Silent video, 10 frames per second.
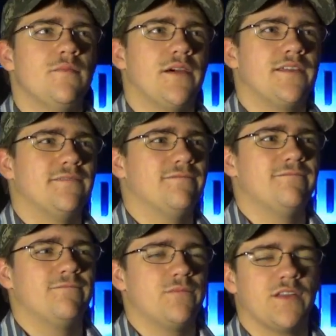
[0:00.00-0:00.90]
but
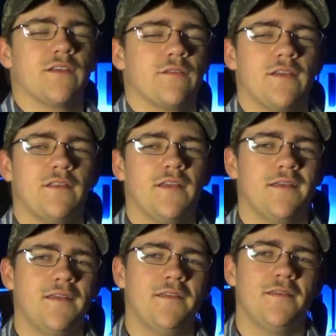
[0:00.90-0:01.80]
no,
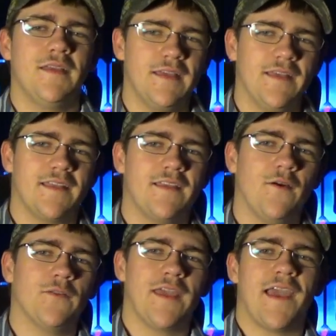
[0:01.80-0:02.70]
it
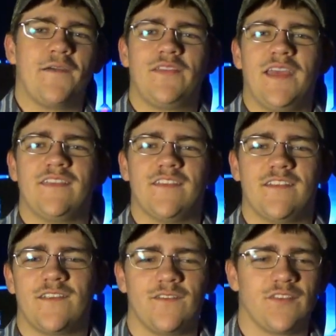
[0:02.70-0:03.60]
only half takes
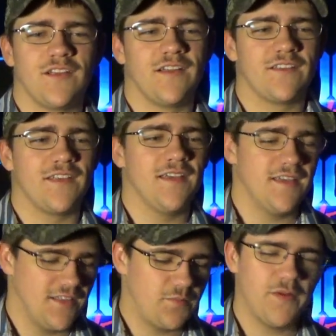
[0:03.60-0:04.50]
itself seriously.
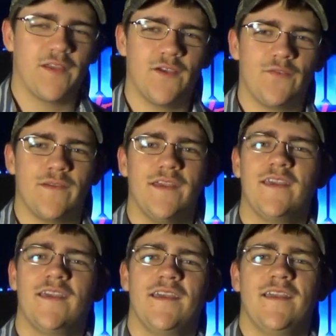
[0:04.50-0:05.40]
It's pretty goofy.